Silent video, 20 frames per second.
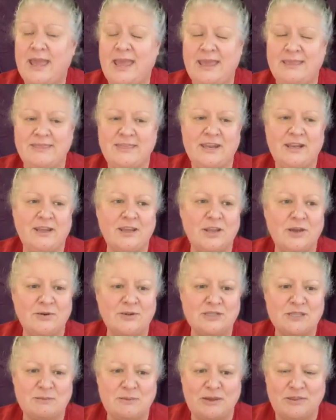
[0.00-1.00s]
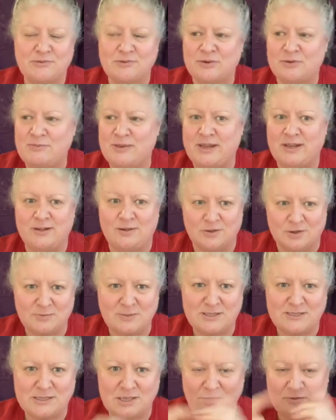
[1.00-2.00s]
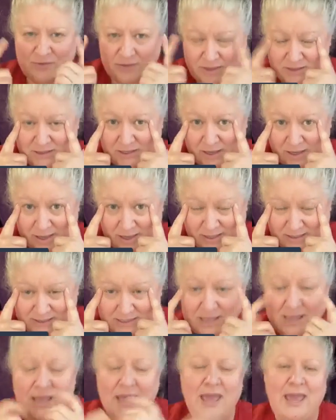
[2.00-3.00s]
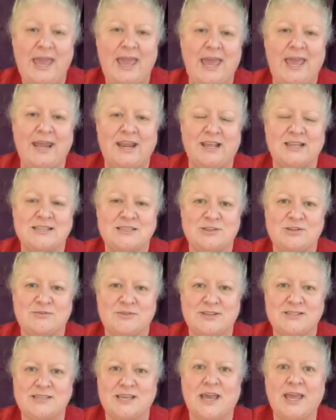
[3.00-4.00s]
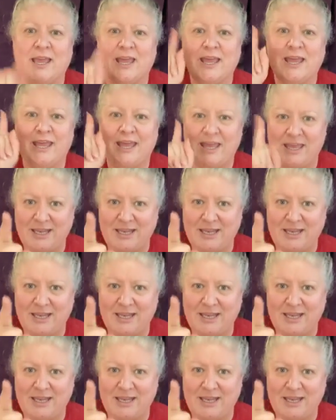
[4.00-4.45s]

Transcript: And then I go into the bathroom and I look myself in the eyes and I turn around and say,